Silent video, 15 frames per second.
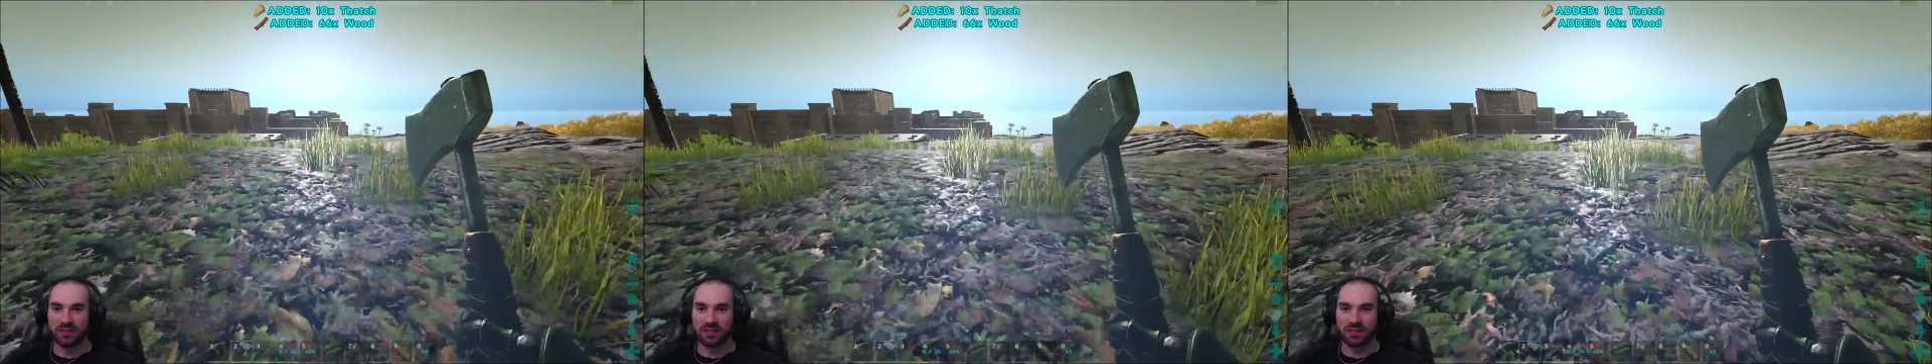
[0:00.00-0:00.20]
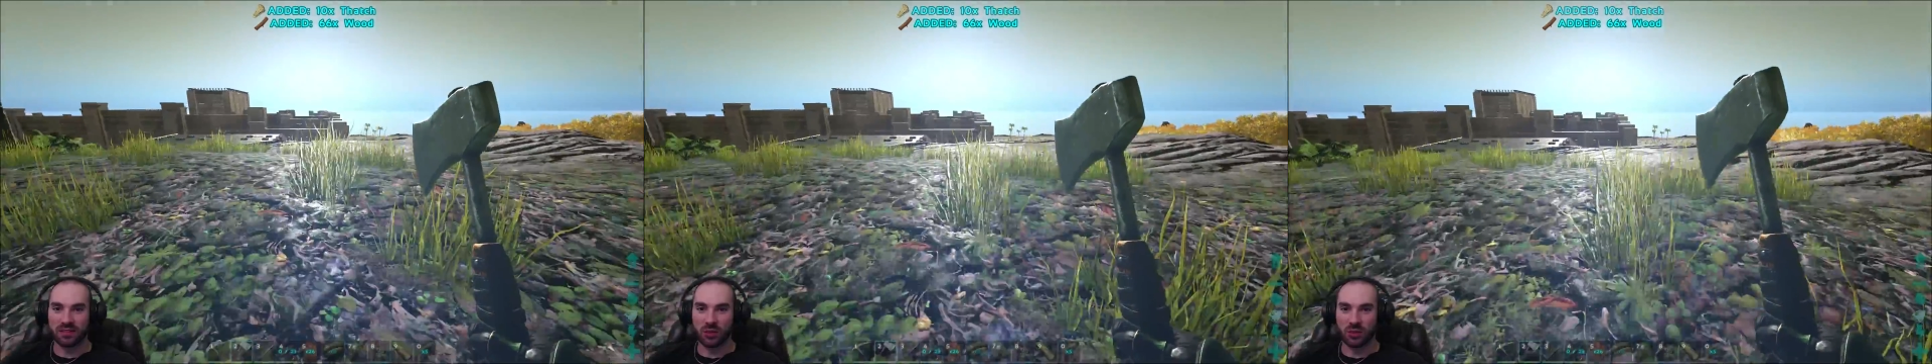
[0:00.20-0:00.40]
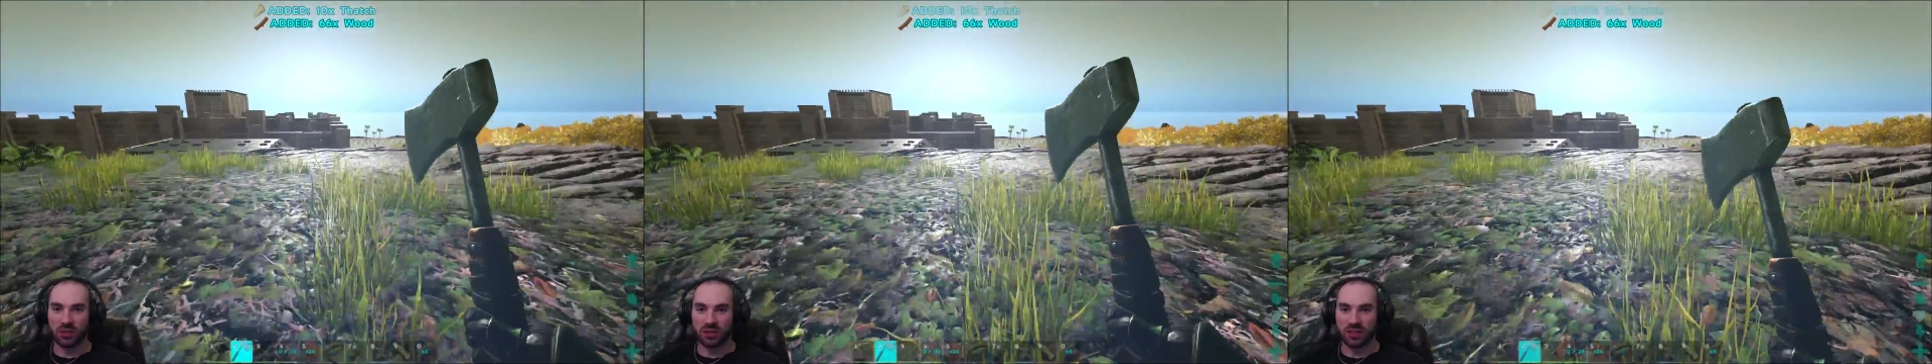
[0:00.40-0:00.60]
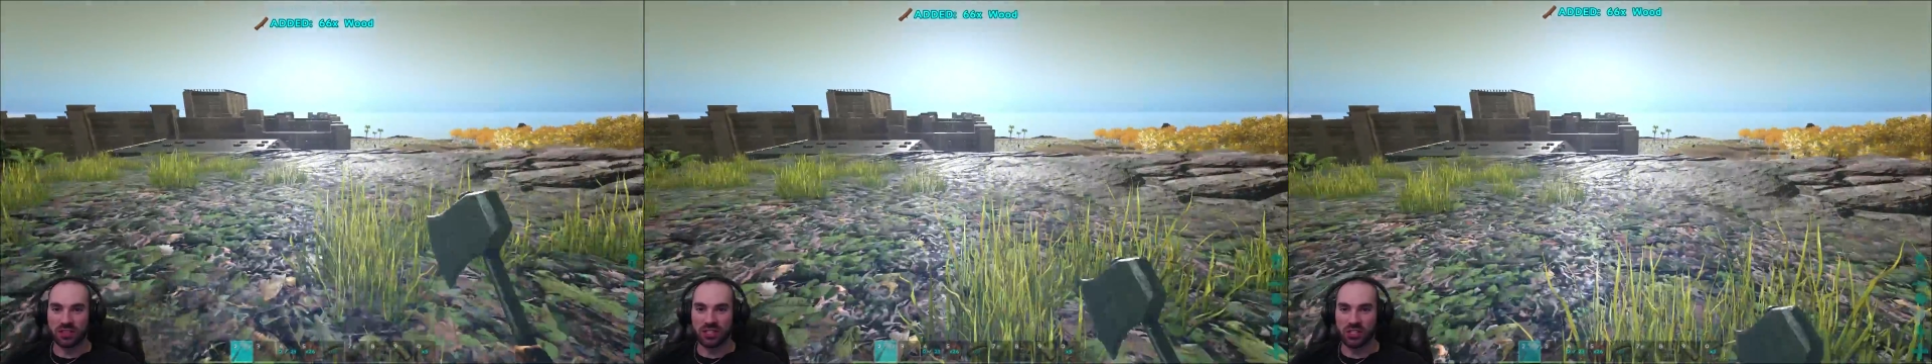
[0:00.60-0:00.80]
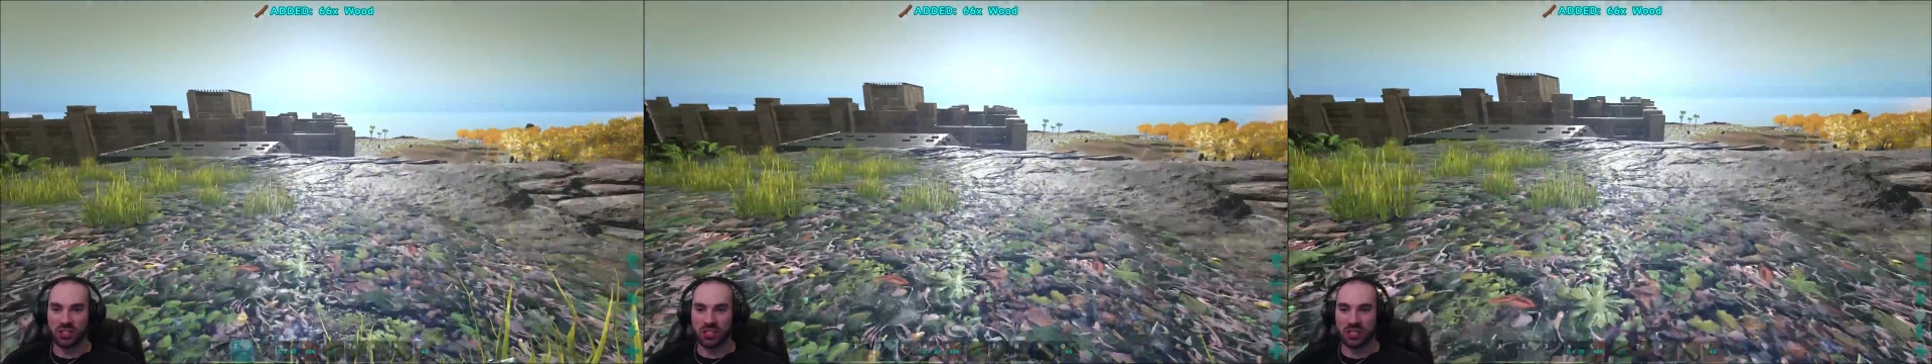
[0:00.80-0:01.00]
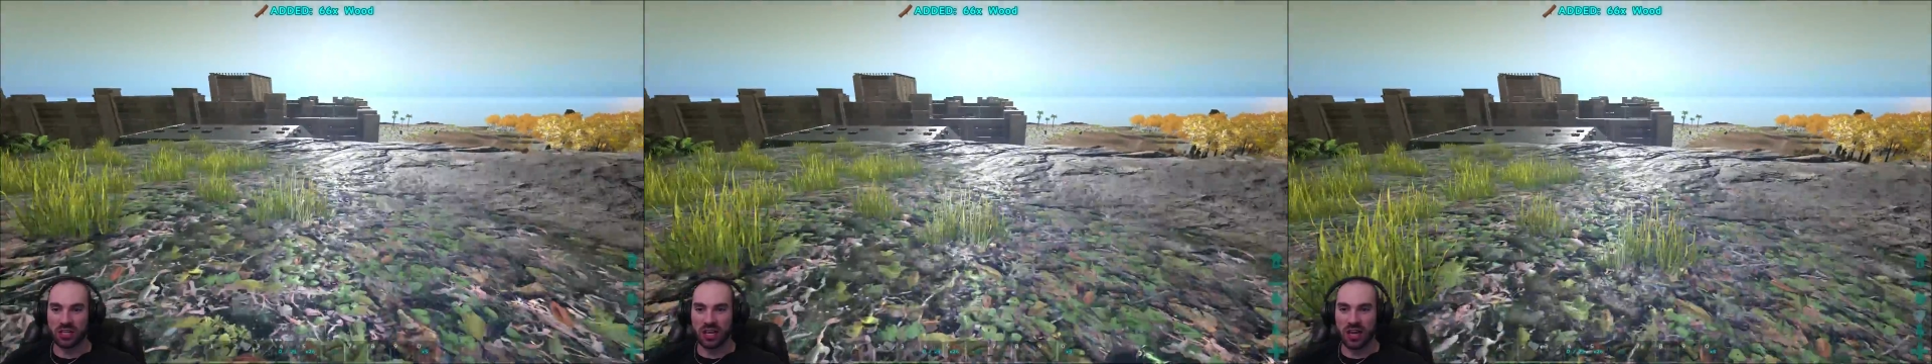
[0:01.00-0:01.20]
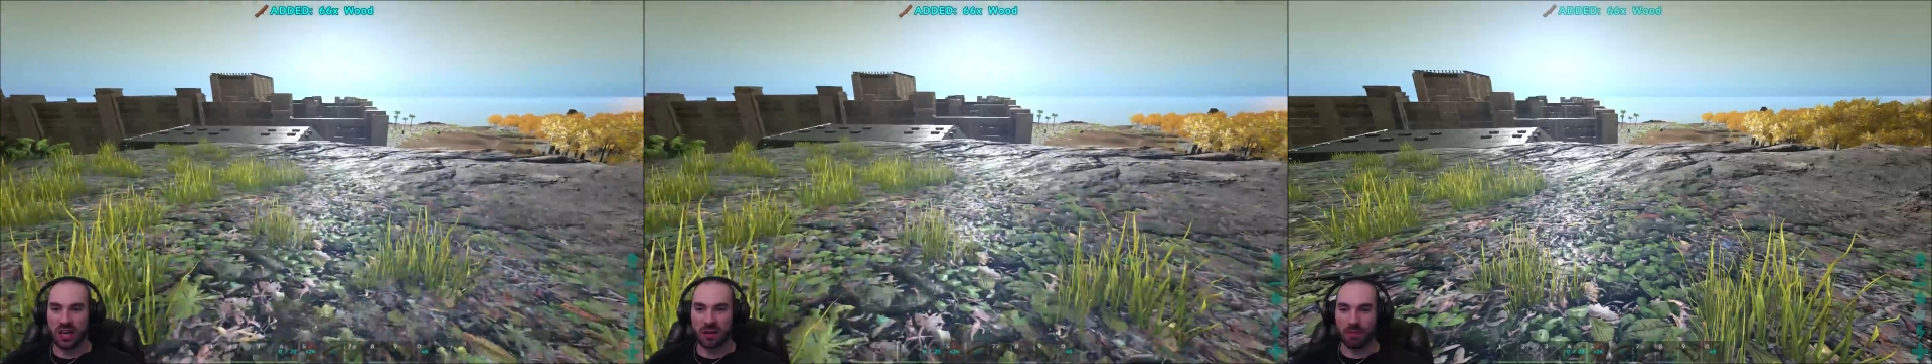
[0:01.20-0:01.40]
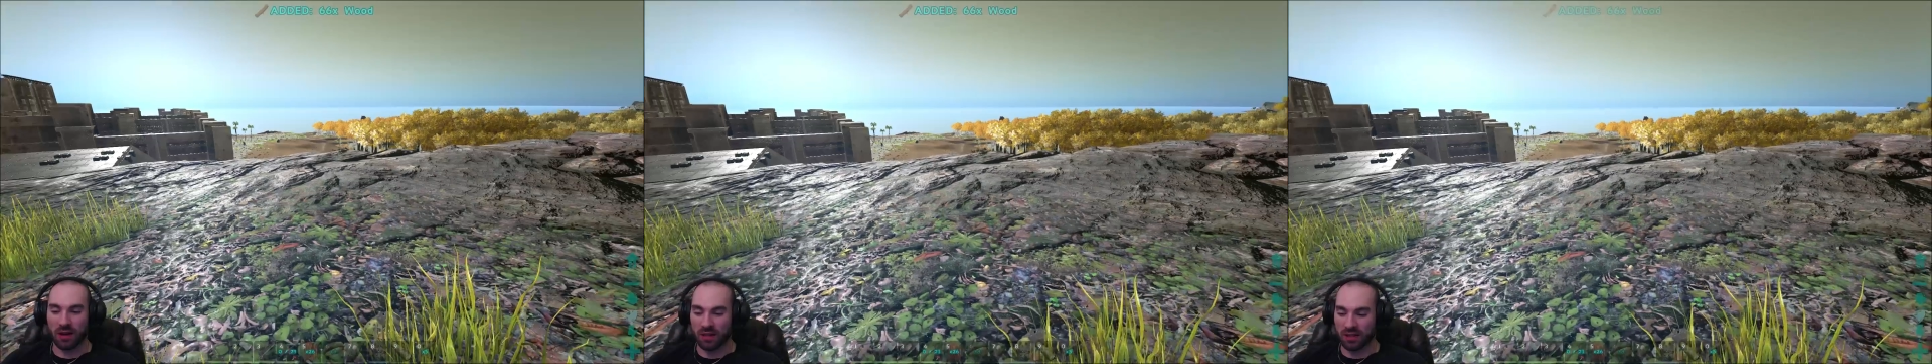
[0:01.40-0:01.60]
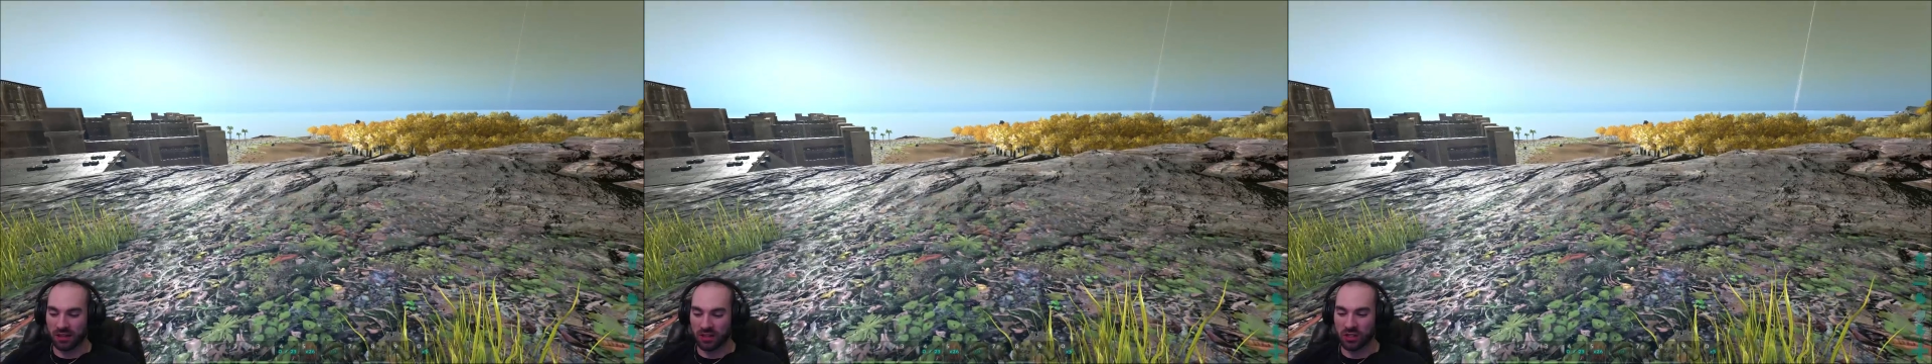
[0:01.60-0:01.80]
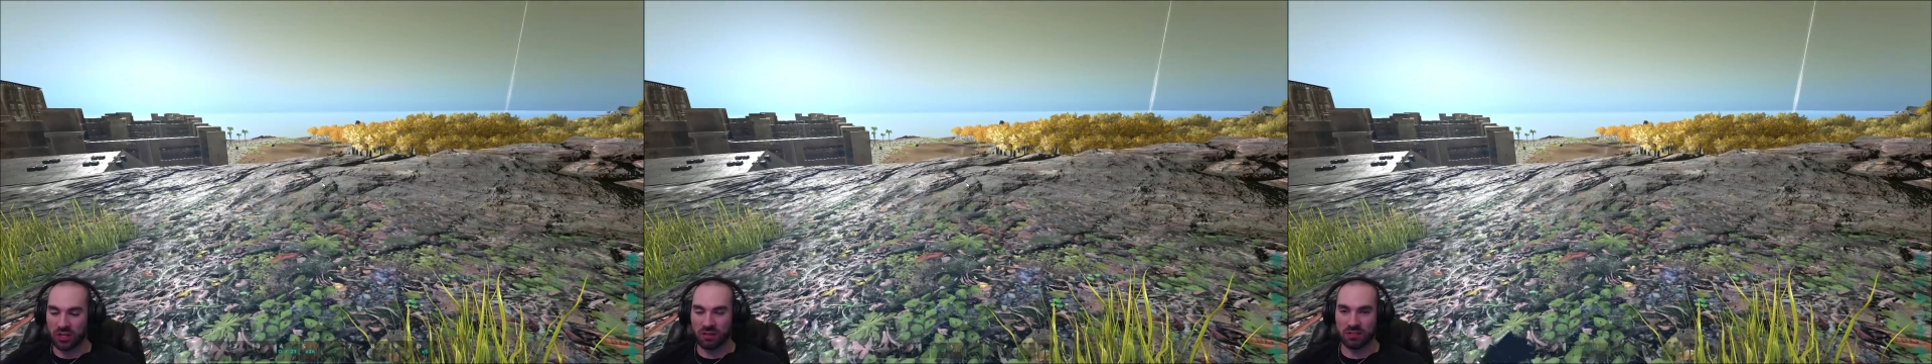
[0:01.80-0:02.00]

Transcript: cool little addition to the game. I think that should give